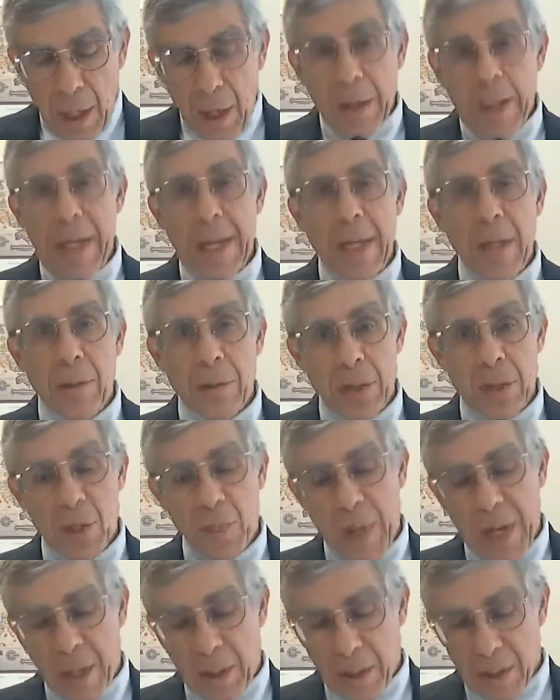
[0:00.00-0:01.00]
Our keynote
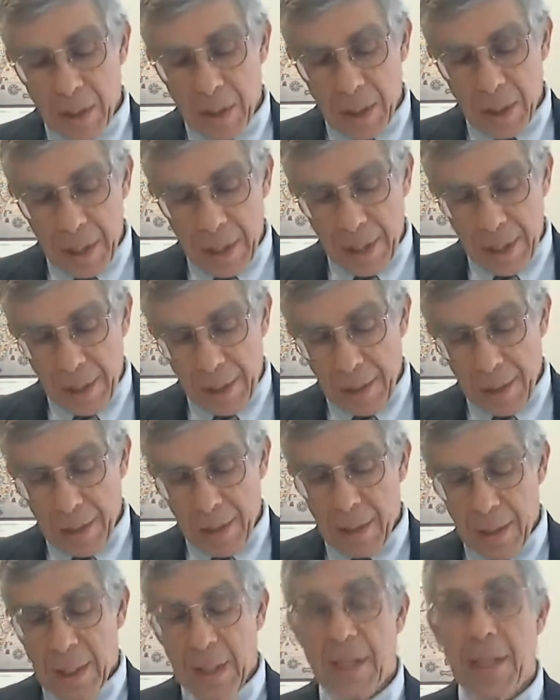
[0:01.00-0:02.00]
speaker today
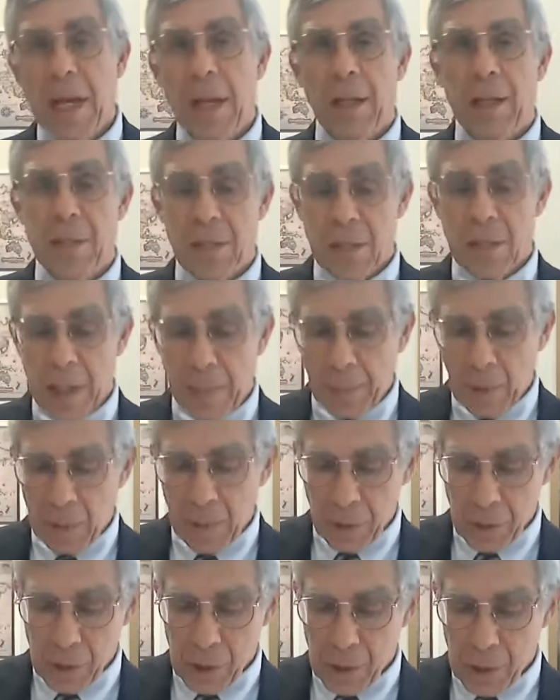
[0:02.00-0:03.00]
is Helga
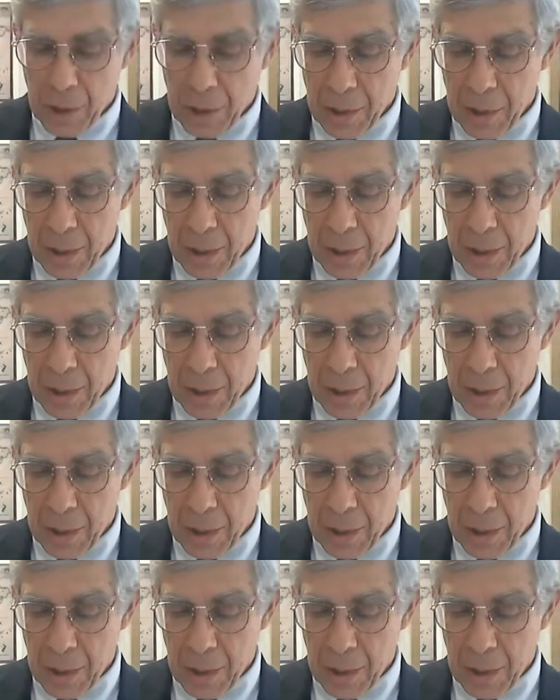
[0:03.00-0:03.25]
Zepp-LaRouche.